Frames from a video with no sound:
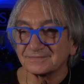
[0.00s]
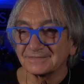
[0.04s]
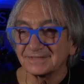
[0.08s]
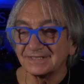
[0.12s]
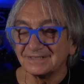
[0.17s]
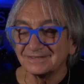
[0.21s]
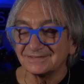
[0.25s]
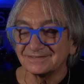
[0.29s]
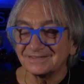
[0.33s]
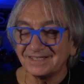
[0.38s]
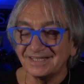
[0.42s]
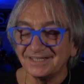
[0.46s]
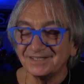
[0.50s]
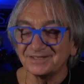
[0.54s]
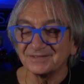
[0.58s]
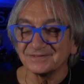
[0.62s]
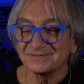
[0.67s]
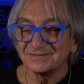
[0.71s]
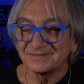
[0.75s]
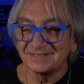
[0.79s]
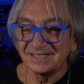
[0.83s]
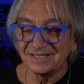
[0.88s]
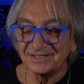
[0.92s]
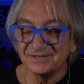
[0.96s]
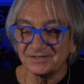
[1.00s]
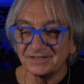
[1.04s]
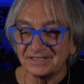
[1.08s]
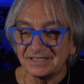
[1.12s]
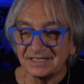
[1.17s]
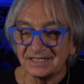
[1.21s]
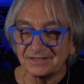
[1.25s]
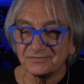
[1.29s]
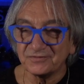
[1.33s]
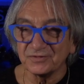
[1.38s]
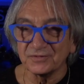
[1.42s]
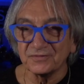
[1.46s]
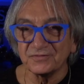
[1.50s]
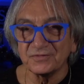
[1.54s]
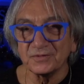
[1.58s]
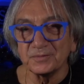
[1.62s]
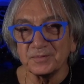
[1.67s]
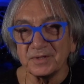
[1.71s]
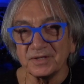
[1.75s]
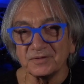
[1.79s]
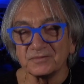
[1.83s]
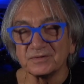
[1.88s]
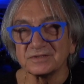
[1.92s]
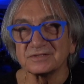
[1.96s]
No, thank you, thank you. Yeah, for for
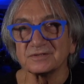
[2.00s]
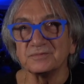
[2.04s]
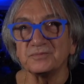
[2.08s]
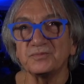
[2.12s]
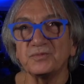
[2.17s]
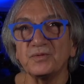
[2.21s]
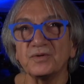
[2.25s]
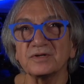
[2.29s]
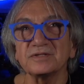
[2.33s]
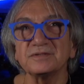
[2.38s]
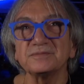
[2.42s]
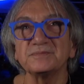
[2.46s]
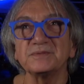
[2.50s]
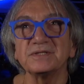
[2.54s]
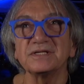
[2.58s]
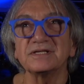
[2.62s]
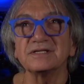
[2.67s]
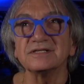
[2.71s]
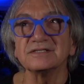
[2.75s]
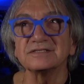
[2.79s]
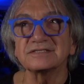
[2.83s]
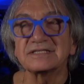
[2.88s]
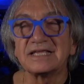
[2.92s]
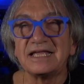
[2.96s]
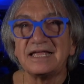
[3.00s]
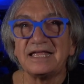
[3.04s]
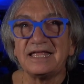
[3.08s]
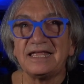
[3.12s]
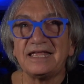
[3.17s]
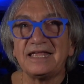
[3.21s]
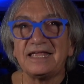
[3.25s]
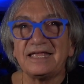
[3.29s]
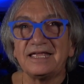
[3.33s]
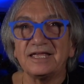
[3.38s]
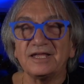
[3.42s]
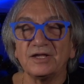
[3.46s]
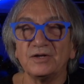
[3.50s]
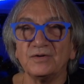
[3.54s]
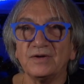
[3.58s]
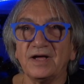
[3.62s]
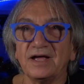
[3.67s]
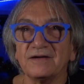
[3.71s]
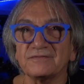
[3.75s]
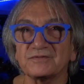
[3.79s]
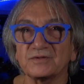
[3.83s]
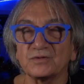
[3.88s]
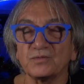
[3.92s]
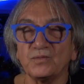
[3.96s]
me it was important because, you know,
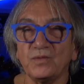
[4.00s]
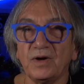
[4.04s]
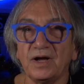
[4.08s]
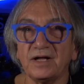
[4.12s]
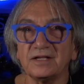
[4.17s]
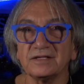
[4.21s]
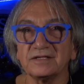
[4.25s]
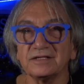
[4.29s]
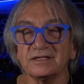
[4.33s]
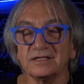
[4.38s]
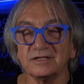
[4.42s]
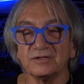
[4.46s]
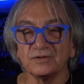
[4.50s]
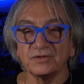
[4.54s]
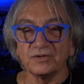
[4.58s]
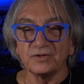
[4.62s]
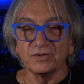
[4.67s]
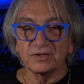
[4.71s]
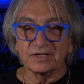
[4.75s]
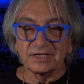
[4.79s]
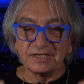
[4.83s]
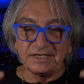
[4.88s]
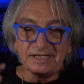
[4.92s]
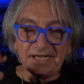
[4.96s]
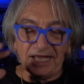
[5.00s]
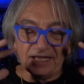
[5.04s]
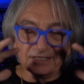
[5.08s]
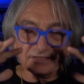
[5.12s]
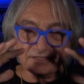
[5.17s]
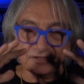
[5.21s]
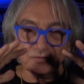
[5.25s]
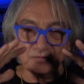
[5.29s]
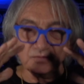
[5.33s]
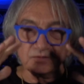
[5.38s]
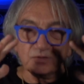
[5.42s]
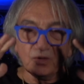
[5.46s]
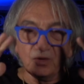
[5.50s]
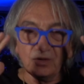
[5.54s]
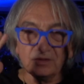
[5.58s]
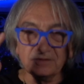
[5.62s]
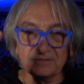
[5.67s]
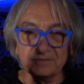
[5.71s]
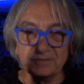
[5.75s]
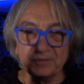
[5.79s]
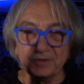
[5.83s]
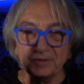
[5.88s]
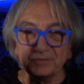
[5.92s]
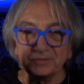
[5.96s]
after a while, you know, you're connecting with all
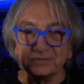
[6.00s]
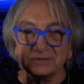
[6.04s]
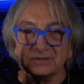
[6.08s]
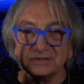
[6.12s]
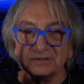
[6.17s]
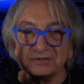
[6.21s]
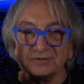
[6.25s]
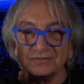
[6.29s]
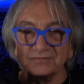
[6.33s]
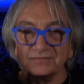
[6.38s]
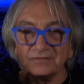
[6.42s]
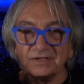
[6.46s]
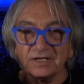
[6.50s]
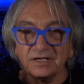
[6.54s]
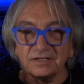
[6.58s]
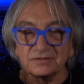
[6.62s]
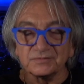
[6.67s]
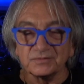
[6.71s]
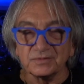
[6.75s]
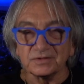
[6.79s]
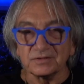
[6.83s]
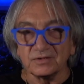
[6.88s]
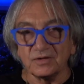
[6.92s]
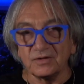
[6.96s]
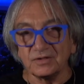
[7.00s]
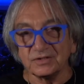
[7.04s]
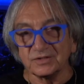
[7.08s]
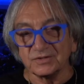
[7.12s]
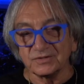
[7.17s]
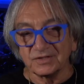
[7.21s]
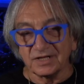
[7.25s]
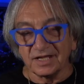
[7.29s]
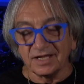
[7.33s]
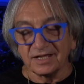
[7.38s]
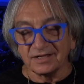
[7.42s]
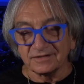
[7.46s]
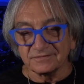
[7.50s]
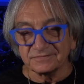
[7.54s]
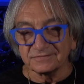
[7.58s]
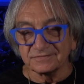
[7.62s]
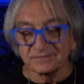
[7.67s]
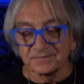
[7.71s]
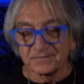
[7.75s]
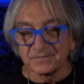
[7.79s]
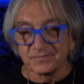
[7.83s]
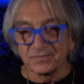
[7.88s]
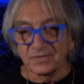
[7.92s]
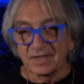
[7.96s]
the people that you've dealt with all your life,
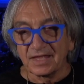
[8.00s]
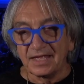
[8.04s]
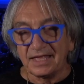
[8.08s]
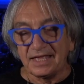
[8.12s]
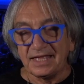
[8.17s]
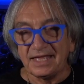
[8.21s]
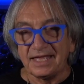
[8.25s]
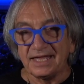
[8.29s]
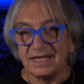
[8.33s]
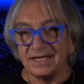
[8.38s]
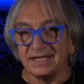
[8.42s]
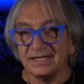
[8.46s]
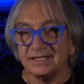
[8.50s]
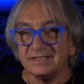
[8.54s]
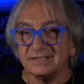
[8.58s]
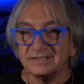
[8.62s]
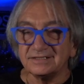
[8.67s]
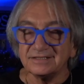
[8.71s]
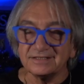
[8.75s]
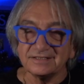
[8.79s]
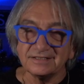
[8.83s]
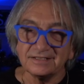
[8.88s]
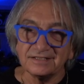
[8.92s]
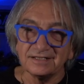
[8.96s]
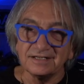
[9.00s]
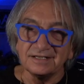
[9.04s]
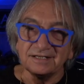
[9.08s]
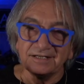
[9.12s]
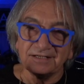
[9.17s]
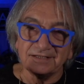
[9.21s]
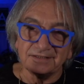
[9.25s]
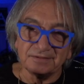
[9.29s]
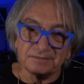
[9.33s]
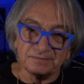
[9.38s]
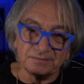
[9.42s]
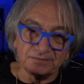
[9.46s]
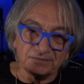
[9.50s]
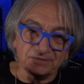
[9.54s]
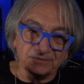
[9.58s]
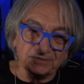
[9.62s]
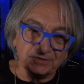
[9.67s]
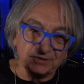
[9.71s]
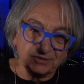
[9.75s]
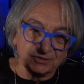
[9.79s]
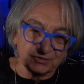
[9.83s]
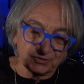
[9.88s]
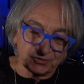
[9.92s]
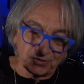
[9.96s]
and mm-hmm. uh,
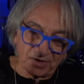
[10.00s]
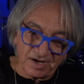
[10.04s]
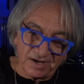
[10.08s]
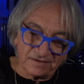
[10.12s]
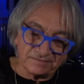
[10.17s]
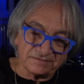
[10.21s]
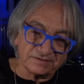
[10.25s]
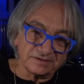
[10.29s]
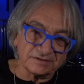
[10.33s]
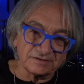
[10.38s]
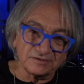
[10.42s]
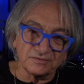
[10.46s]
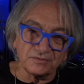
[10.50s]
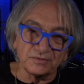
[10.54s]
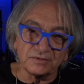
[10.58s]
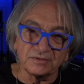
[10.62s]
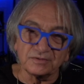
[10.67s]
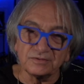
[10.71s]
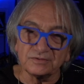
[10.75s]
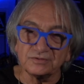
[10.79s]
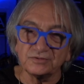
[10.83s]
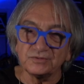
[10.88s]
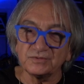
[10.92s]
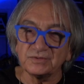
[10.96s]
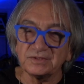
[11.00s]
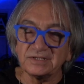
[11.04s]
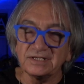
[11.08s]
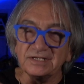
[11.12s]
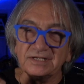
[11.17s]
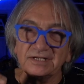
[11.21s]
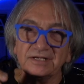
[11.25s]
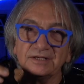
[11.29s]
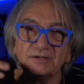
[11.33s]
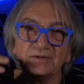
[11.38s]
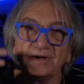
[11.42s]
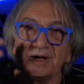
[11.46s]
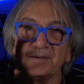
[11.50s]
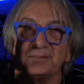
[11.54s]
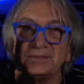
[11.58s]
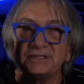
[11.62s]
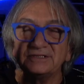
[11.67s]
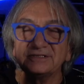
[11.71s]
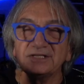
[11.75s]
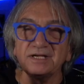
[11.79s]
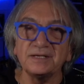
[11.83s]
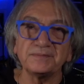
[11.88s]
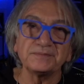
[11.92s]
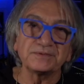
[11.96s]
you know, traveling the world, doing you know, how many
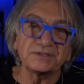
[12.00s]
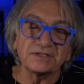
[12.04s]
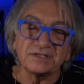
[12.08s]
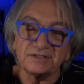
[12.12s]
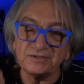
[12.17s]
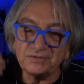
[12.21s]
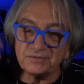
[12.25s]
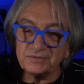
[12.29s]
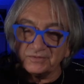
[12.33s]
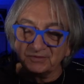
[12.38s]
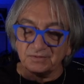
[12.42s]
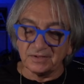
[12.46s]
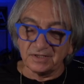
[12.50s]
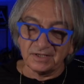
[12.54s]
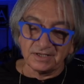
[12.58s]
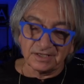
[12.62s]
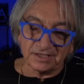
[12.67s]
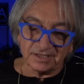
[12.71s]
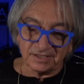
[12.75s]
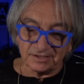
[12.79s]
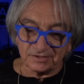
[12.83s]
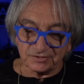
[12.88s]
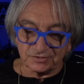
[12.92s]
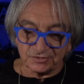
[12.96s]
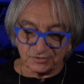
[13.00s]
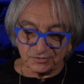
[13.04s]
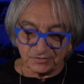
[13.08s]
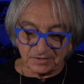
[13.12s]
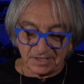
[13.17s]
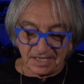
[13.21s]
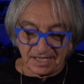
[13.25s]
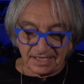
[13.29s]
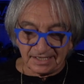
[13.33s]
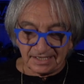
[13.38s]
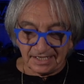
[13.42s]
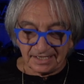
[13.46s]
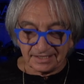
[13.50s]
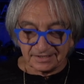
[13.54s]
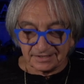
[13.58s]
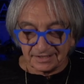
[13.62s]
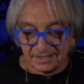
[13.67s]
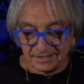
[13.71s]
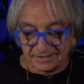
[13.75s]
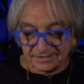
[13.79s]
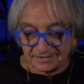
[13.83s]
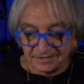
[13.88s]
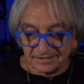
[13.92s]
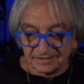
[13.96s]
times can you can you do that and
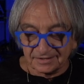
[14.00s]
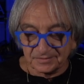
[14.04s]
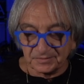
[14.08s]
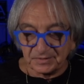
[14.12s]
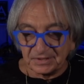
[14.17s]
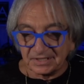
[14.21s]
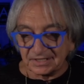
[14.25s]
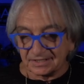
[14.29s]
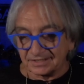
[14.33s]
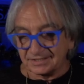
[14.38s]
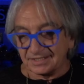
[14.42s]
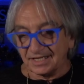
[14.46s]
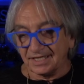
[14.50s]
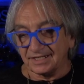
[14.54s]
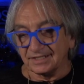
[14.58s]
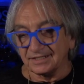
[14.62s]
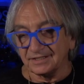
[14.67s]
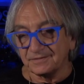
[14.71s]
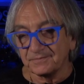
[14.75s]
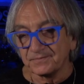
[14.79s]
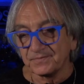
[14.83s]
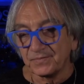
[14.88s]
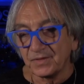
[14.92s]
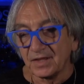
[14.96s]
and still be excited?